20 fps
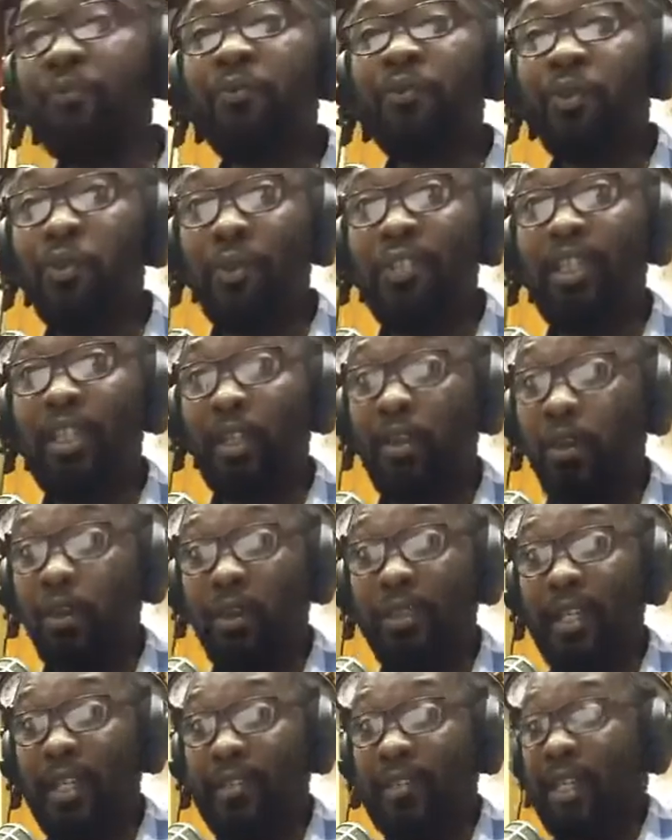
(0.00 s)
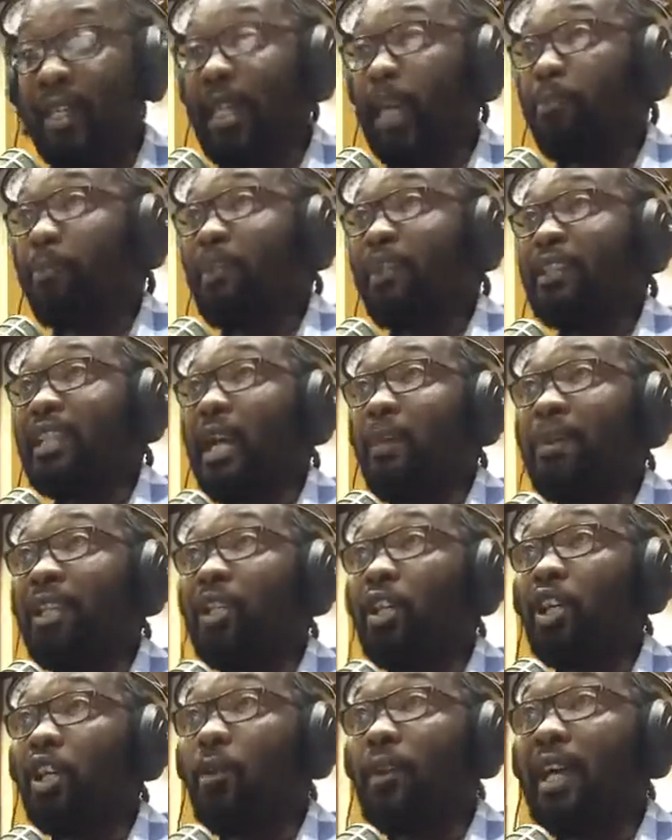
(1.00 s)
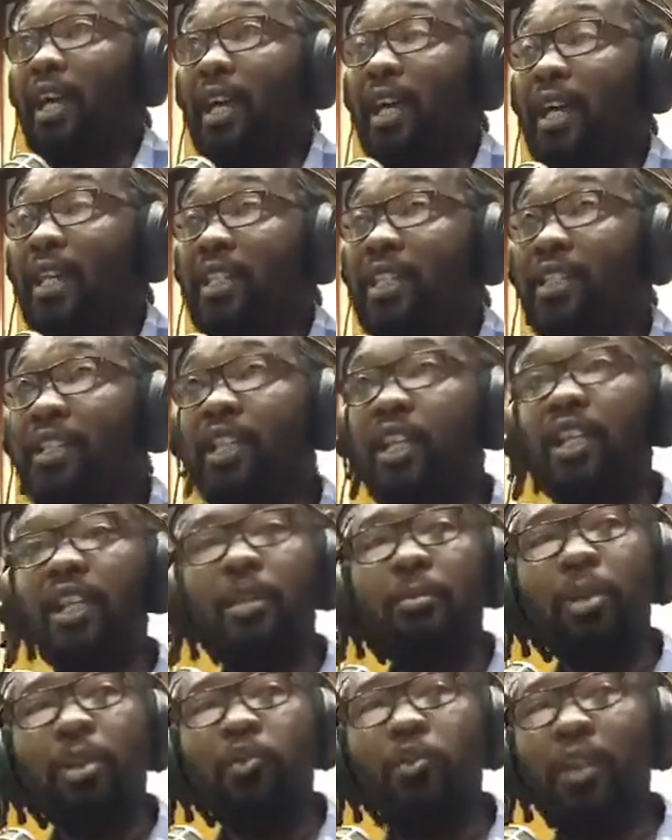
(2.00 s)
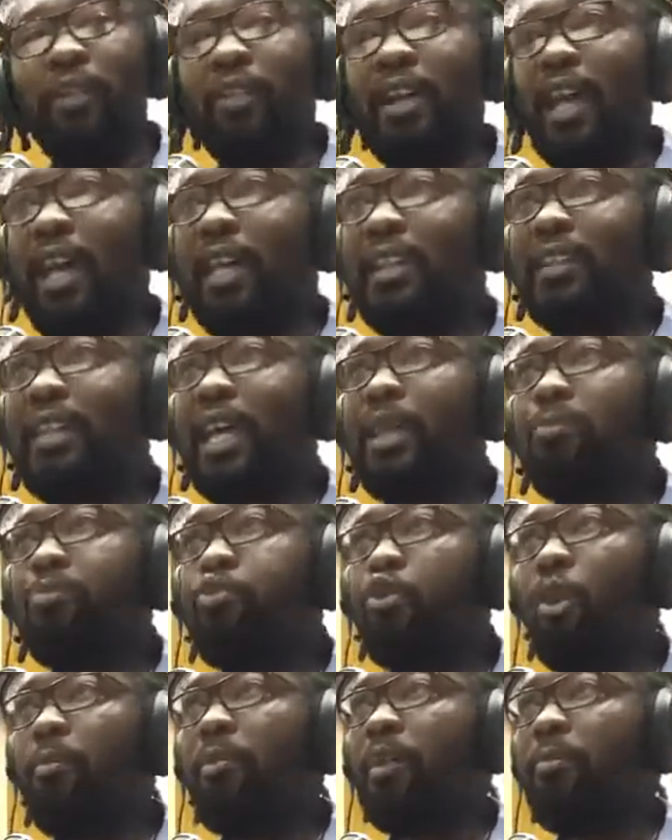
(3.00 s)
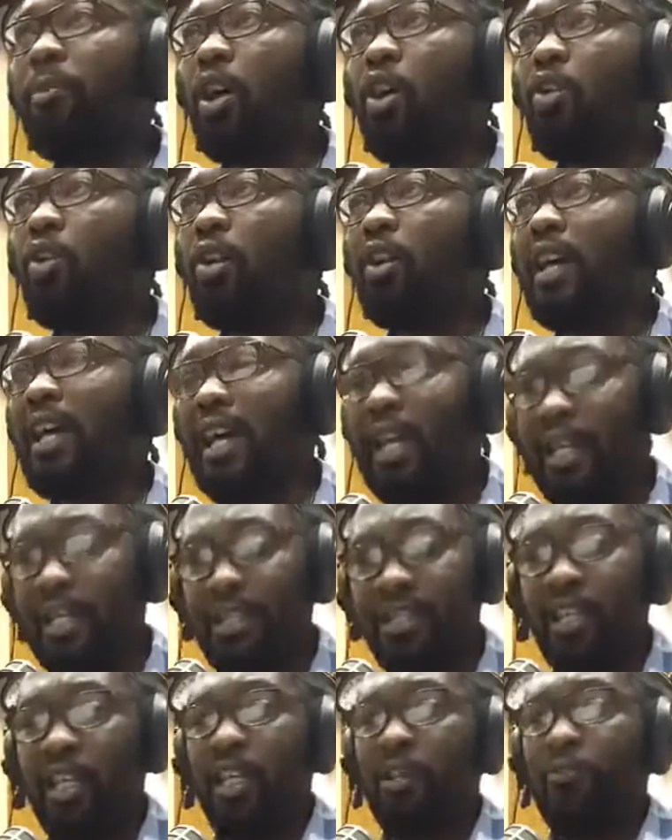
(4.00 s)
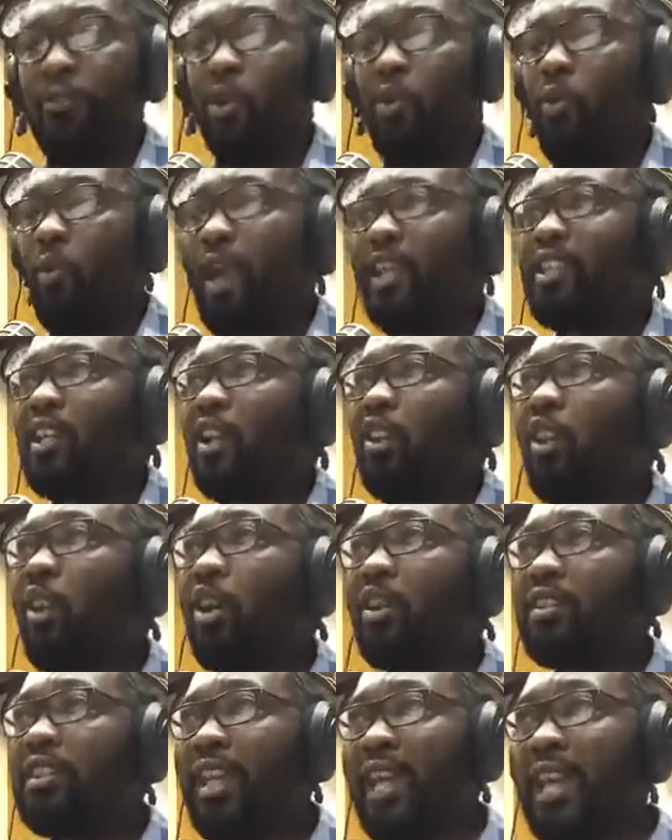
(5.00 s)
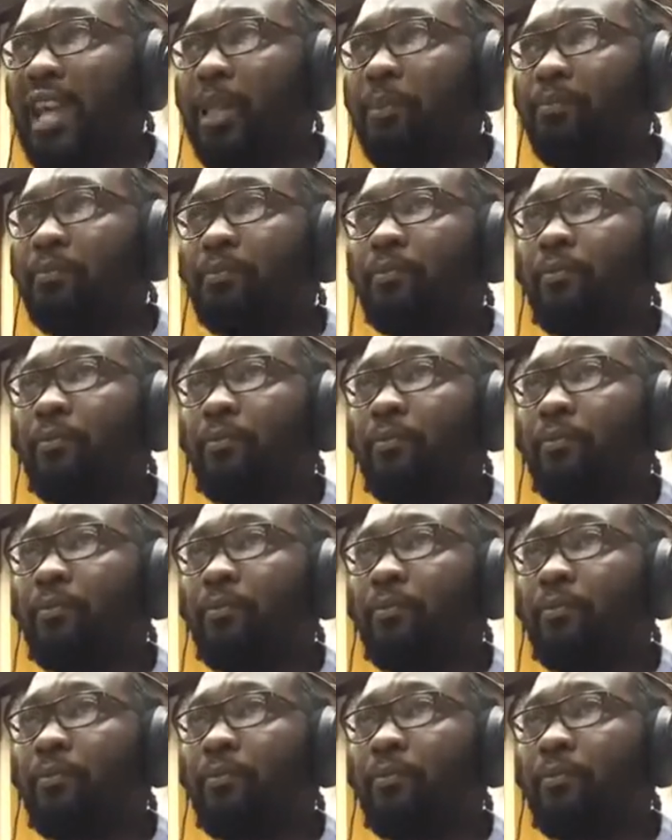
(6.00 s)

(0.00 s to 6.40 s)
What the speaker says: we say, oh, there's an epidemic on our hands. But we have had that problem on our hands for quite a long time.